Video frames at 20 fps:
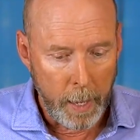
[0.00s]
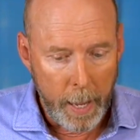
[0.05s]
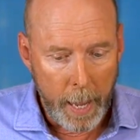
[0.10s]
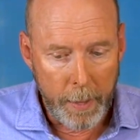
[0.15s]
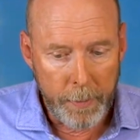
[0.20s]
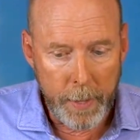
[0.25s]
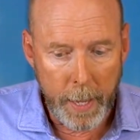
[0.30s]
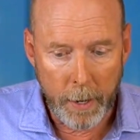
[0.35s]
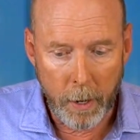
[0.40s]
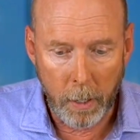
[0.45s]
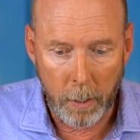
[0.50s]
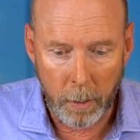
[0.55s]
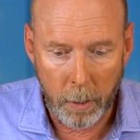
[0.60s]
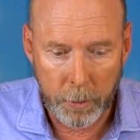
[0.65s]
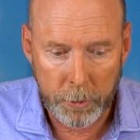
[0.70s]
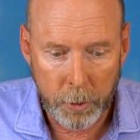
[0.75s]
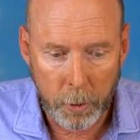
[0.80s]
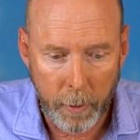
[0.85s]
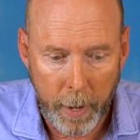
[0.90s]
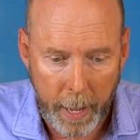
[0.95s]
And then I'll
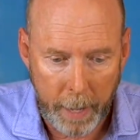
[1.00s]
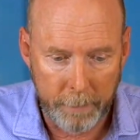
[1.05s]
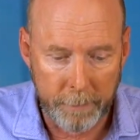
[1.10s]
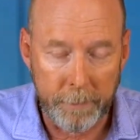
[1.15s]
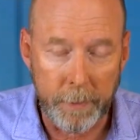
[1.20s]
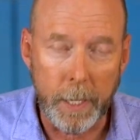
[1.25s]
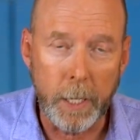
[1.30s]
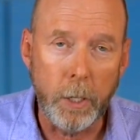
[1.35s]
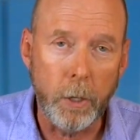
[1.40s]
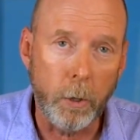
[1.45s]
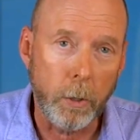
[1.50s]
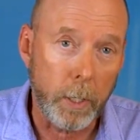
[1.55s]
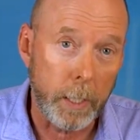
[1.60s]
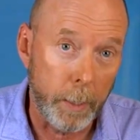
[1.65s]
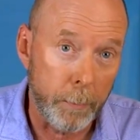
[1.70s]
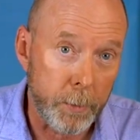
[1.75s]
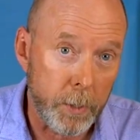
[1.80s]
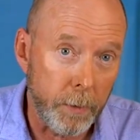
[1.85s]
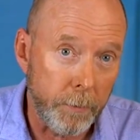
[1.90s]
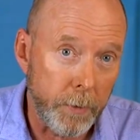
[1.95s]
also have video
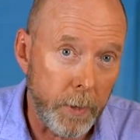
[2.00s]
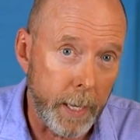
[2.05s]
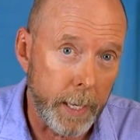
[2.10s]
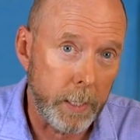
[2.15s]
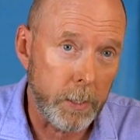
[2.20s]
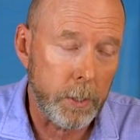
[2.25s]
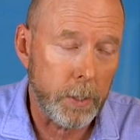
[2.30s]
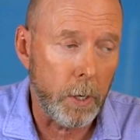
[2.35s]
clips of things.